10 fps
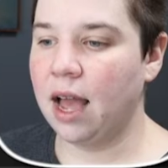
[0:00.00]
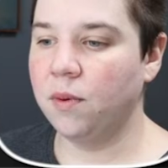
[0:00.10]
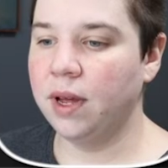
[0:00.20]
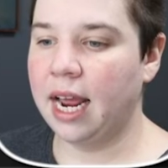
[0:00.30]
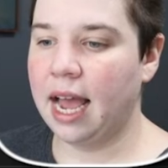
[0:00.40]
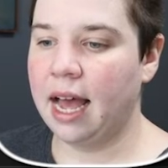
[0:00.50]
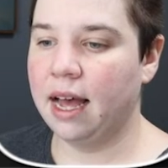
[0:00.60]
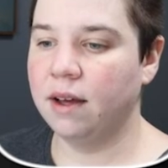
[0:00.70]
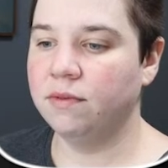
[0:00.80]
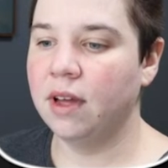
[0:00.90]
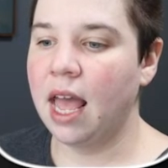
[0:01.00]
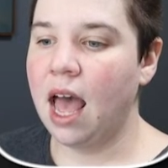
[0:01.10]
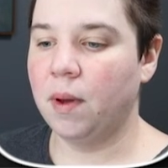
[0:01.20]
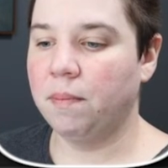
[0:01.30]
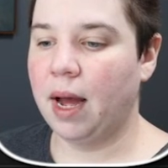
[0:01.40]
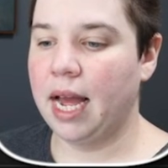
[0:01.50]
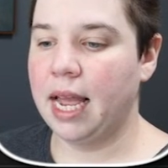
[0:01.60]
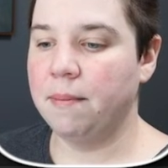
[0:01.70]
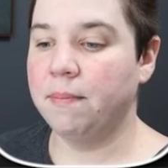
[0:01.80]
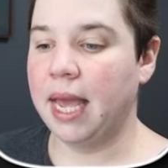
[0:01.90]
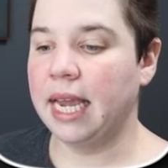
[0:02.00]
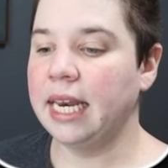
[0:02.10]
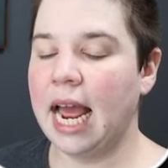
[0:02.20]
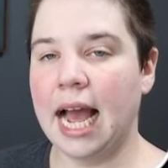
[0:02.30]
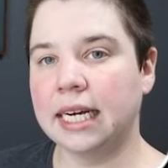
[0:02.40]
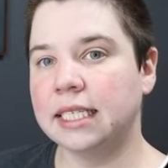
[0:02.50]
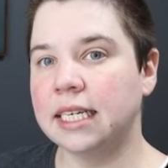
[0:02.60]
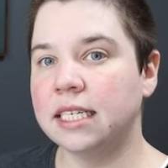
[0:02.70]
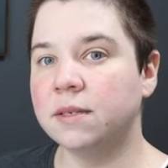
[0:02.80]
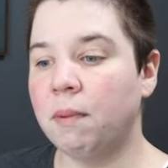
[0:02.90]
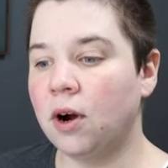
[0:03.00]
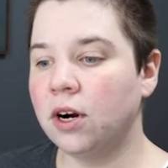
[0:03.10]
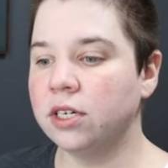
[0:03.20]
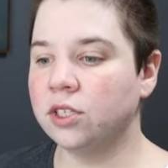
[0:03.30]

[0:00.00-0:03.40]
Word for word: I would have my main axes bar.